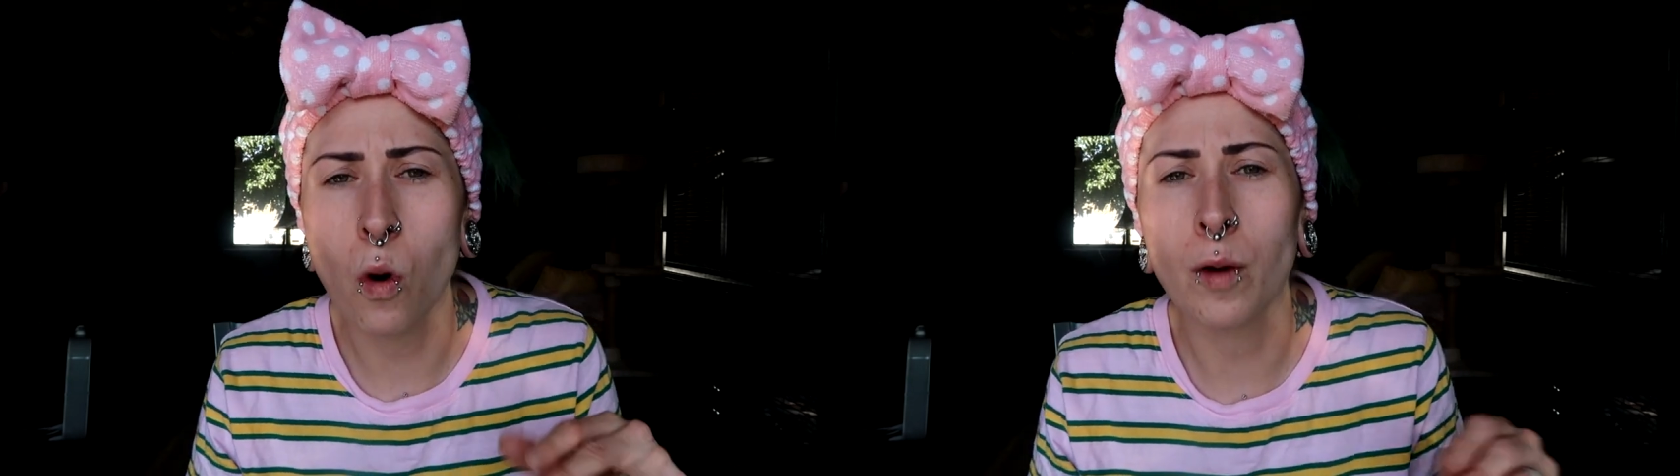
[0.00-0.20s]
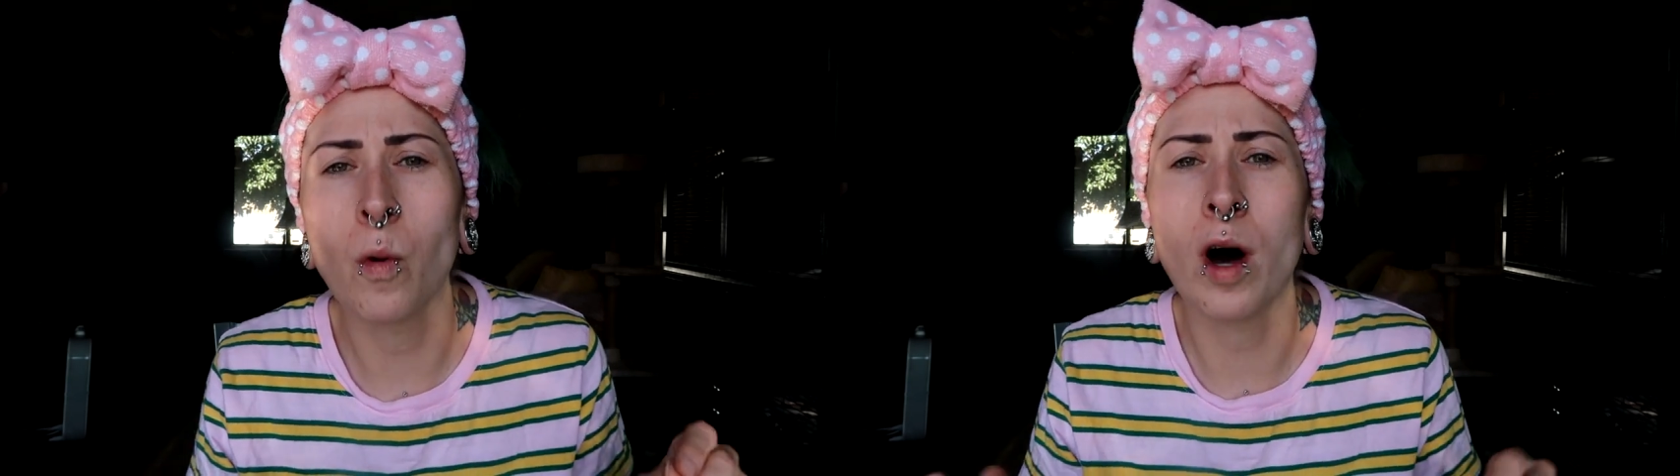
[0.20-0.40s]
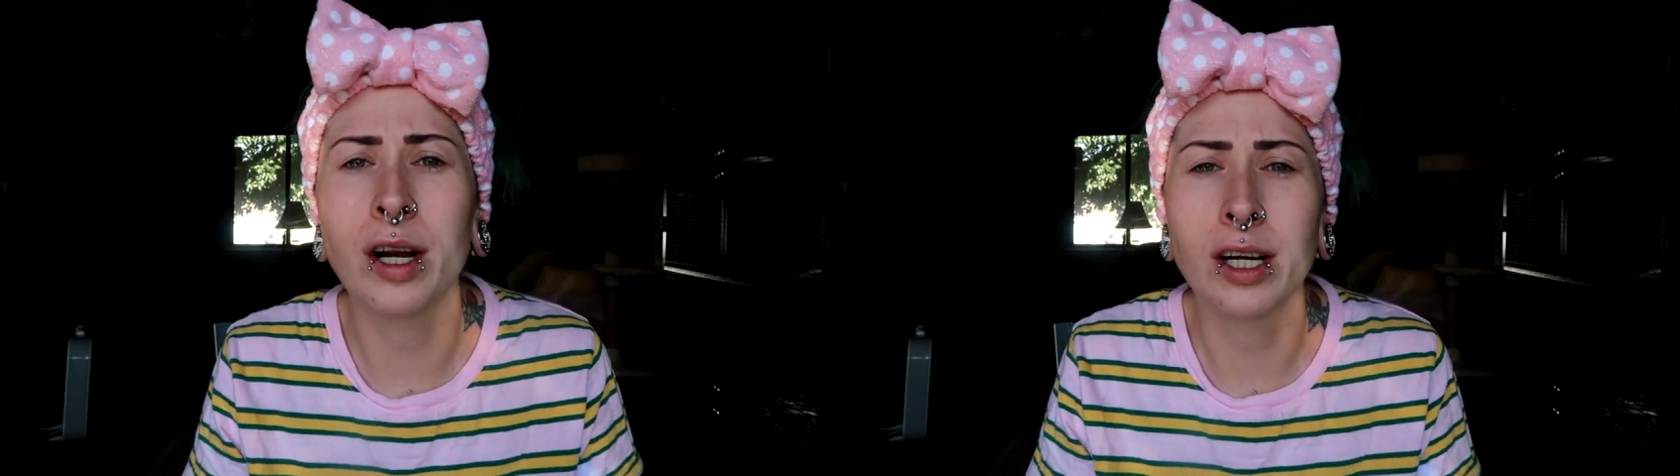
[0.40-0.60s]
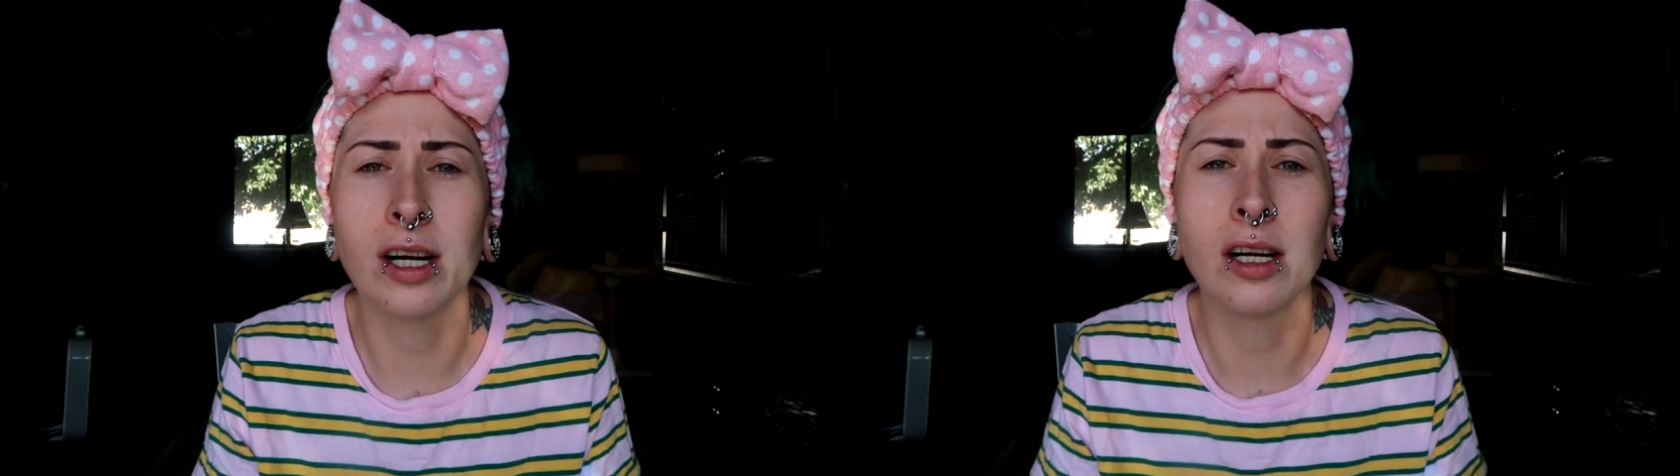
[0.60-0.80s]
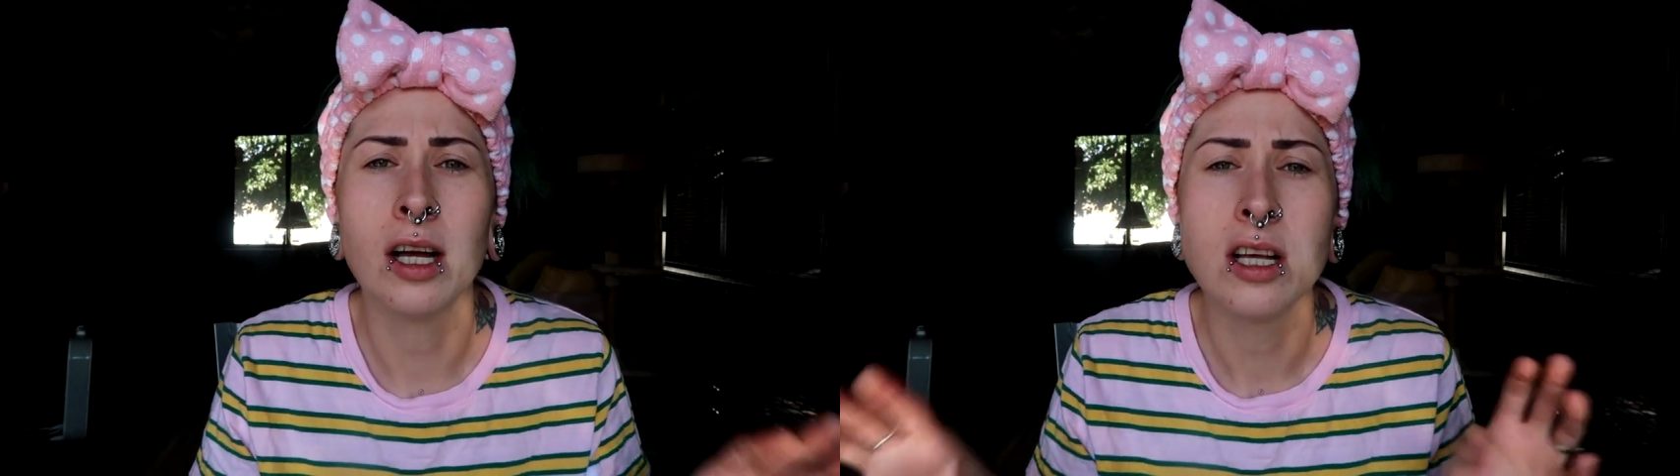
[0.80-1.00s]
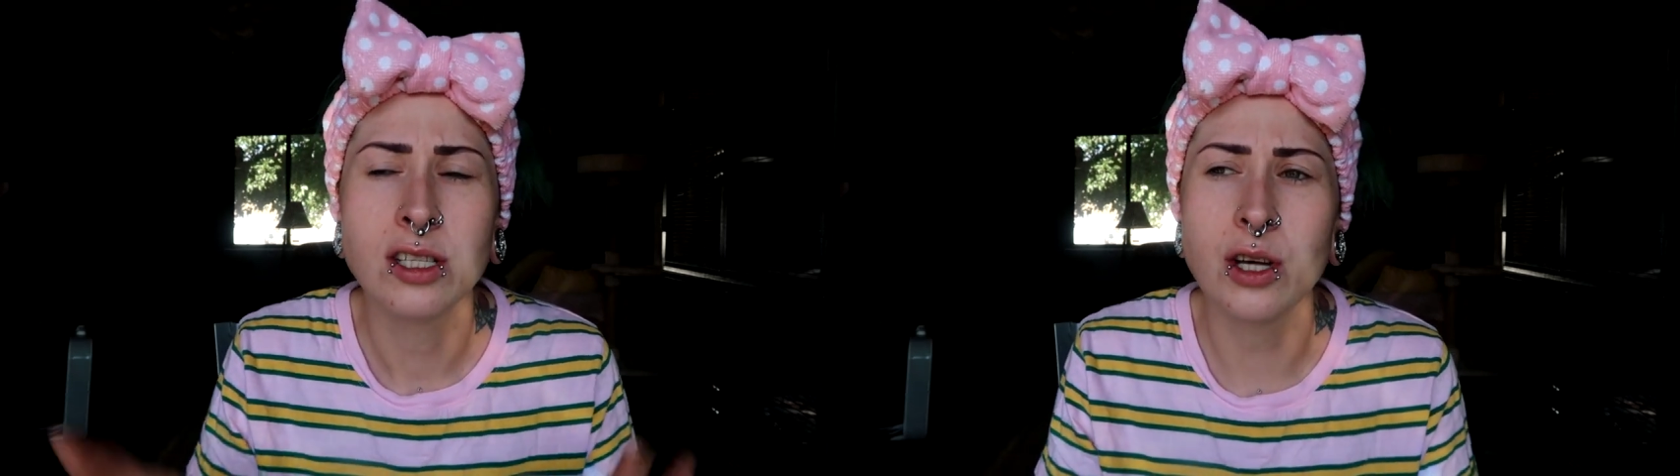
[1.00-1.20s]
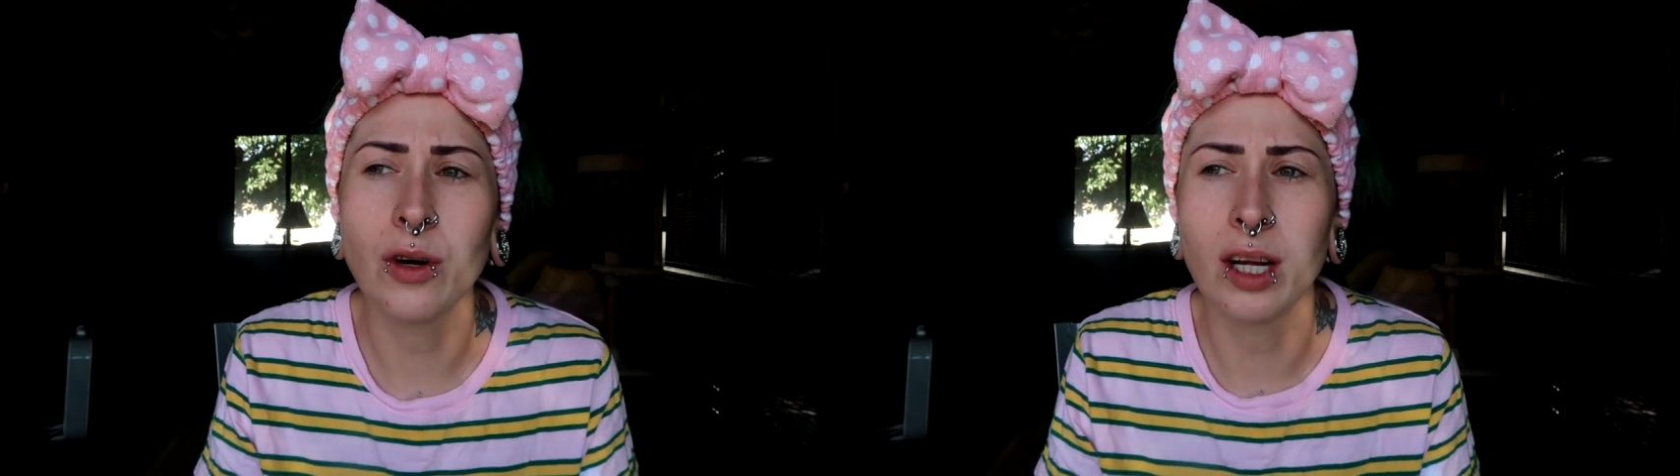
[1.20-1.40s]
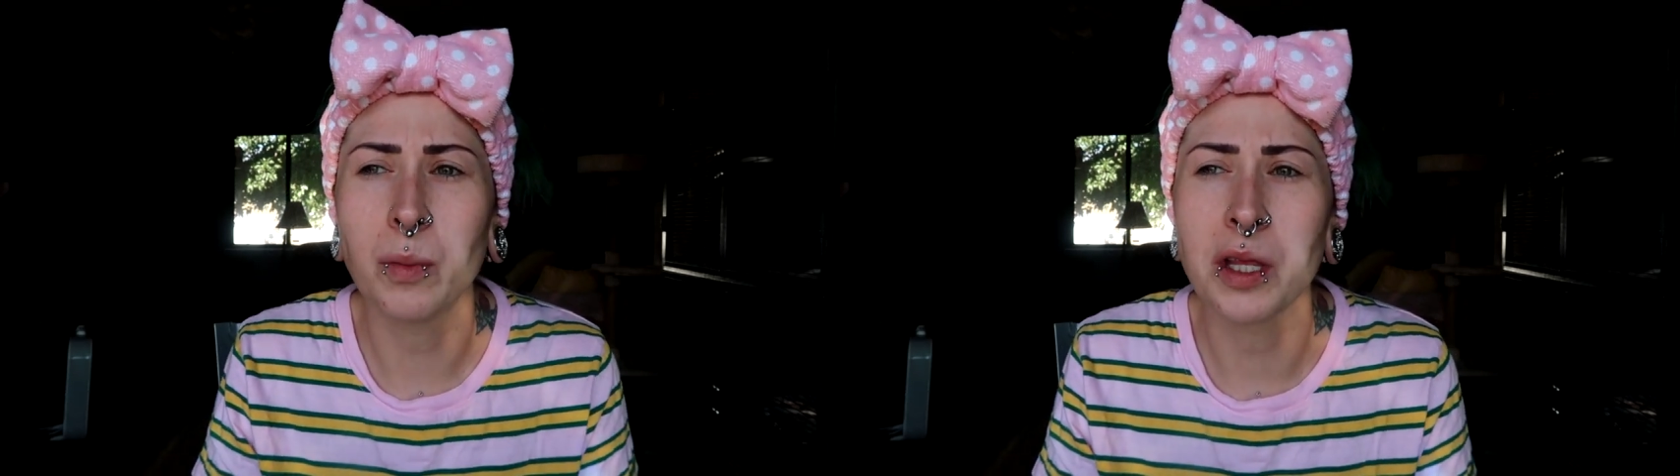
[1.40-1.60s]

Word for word: warm water, soak it up